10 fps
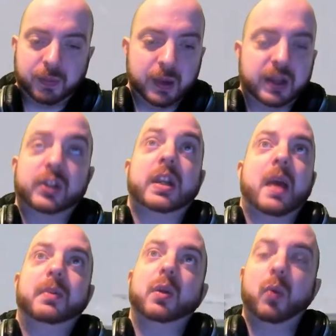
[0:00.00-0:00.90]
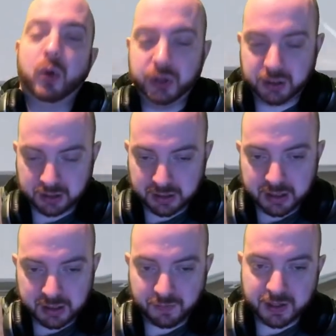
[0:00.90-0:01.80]
step towards
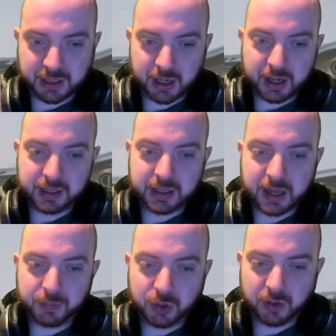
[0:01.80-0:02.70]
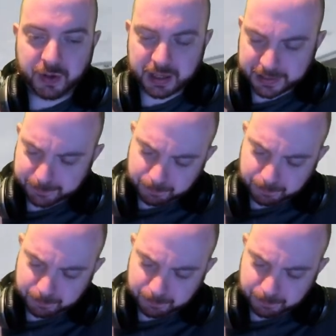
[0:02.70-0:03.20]
the physicalized sort of like